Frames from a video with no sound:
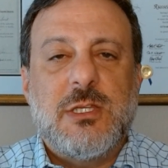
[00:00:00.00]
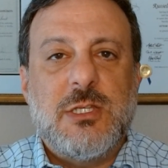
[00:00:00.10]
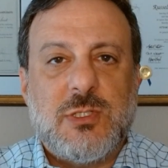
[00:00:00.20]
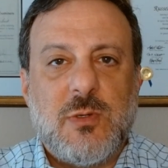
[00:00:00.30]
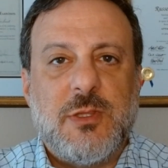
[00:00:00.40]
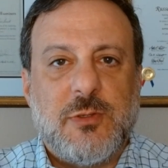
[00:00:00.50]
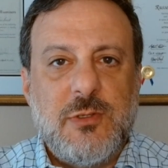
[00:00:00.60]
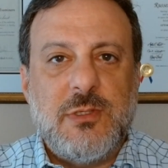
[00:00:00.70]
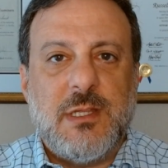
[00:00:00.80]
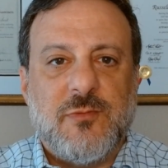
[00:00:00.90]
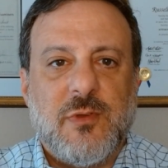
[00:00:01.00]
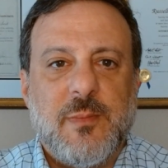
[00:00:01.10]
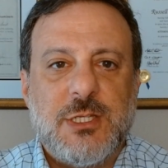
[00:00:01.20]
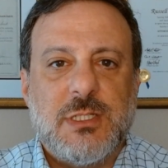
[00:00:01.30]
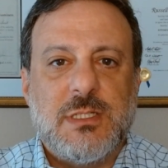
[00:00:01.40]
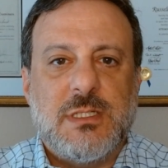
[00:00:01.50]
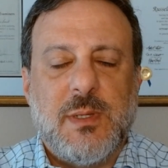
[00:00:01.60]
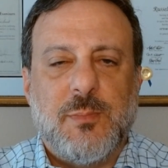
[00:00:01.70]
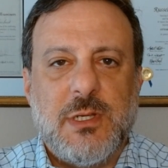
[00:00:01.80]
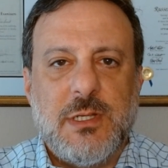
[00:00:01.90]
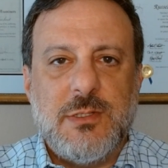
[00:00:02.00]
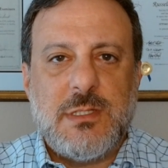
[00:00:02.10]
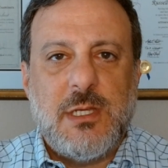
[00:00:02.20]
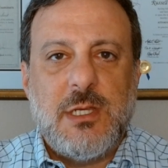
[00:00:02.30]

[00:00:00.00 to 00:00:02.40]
to sort through the information to be produced